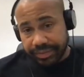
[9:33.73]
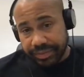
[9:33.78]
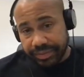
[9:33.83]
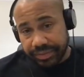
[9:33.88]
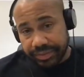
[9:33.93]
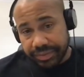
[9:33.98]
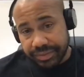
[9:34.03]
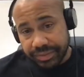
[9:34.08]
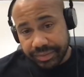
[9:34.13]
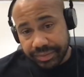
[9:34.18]

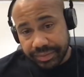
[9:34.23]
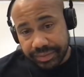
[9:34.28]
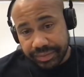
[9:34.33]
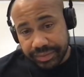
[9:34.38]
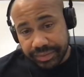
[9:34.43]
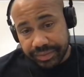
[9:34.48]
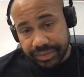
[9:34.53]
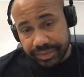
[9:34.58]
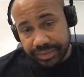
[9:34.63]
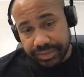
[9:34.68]

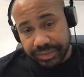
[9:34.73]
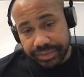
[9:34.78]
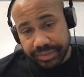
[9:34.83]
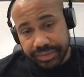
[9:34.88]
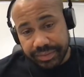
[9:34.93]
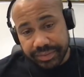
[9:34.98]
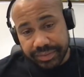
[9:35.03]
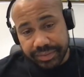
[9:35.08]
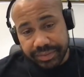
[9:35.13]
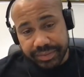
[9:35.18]

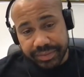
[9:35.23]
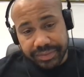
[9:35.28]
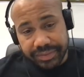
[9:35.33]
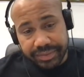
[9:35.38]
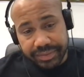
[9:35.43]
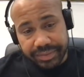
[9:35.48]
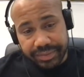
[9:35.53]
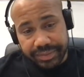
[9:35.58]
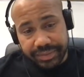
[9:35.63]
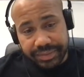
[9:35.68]

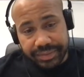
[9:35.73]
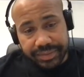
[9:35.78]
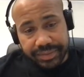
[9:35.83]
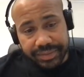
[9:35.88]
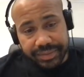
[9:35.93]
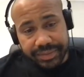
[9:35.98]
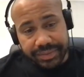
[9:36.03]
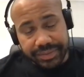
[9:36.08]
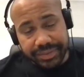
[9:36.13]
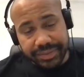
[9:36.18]

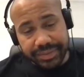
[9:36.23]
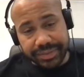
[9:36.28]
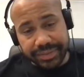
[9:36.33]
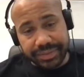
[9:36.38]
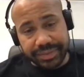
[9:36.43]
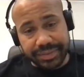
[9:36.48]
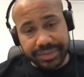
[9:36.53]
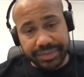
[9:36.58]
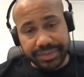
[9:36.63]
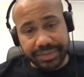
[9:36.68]

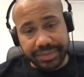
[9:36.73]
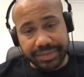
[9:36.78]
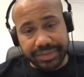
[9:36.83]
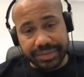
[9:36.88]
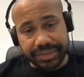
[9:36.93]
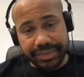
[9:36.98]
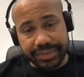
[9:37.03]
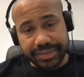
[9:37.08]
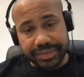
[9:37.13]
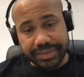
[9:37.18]

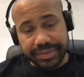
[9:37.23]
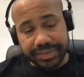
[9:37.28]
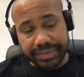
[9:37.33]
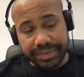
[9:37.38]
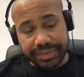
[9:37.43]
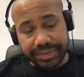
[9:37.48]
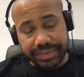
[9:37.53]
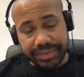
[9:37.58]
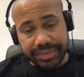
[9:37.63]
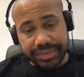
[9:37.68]

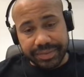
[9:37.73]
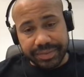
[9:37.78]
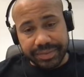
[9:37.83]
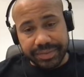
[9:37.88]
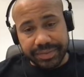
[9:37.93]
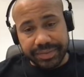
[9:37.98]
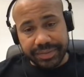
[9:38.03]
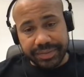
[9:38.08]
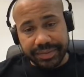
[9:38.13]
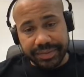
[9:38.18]

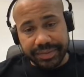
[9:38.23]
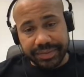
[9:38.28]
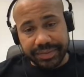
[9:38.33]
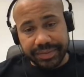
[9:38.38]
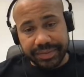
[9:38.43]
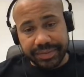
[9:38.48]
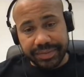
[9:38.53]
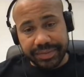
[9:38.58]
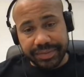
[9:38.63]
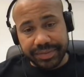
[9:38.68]

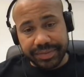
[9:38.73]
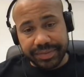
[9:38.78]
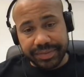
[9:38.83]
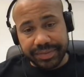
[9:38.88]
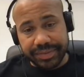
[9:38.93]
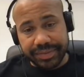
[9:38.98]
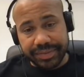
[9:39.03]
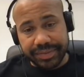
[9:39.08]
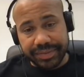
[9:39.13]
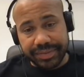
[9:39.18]

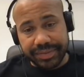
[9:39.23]
This person isn't speaking.